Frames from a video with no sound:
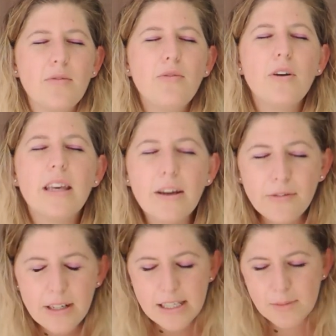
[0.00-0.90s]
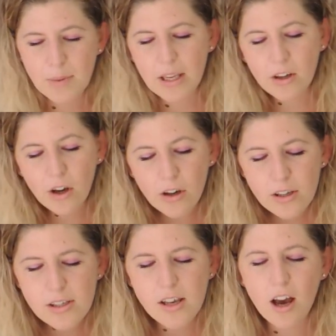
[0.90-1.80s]
Forgiveness
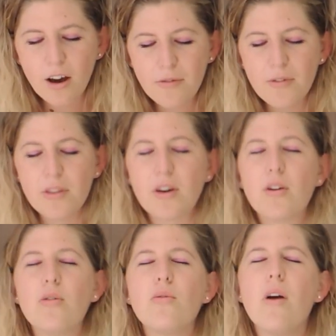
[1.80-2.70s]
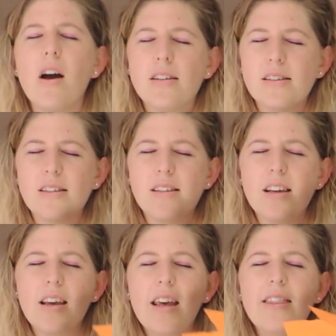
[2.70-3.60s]
because of the cross
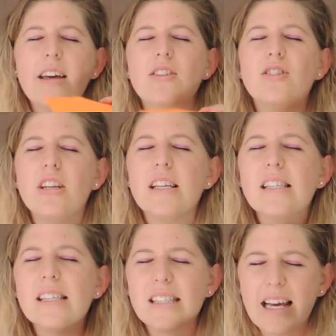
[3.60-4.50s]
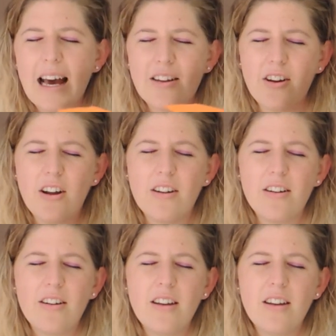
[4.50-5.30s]
that Jesus died on.